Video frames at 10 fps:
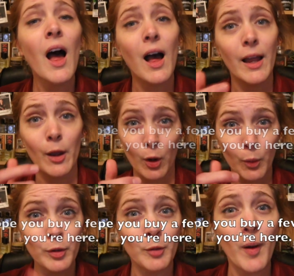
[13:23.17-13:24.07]
I
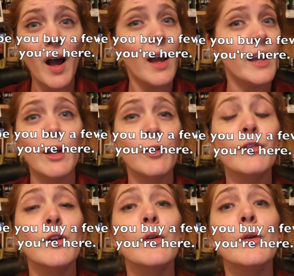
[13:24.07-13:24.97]
hope you buy a
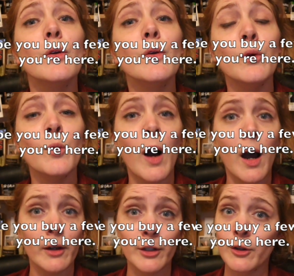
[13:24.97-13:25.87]
few
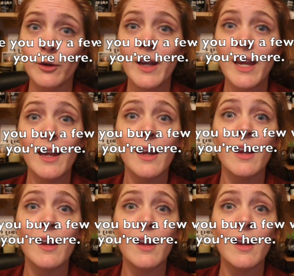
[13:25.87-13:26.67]
while you're here.